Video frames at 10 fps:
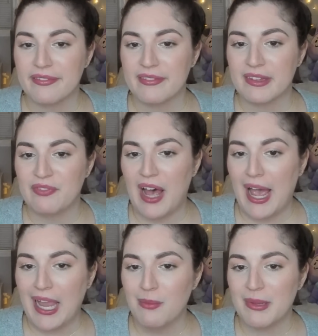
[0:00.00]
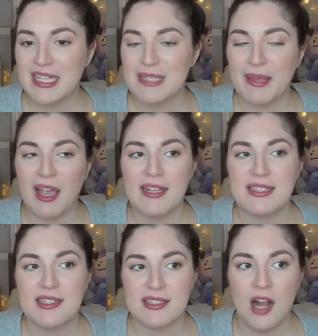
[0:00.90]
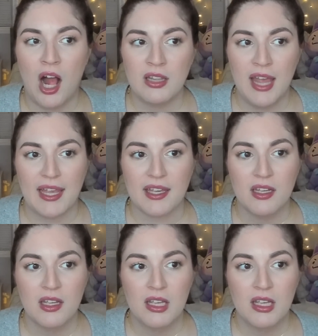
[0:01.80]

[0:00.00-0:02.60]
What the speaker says: vibe is because it's not like,